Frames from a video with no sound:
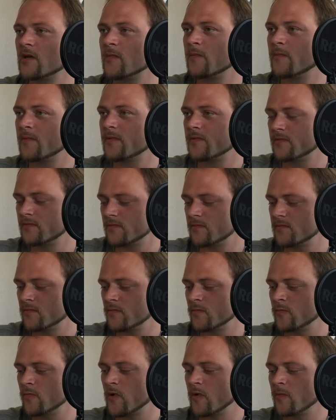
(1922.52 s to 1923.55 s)
up,
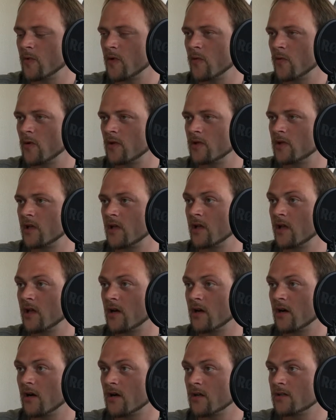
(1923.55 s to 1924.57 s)
one by one, dealing
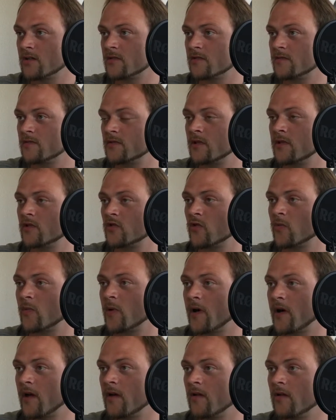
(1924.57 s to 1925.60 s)
cards into a
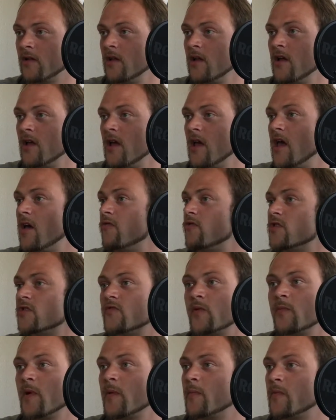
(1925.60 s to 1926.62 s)
pile, and just
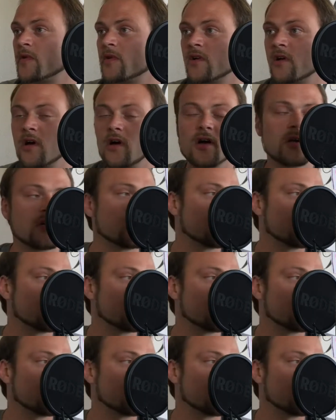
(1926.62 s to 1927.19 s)
remember the card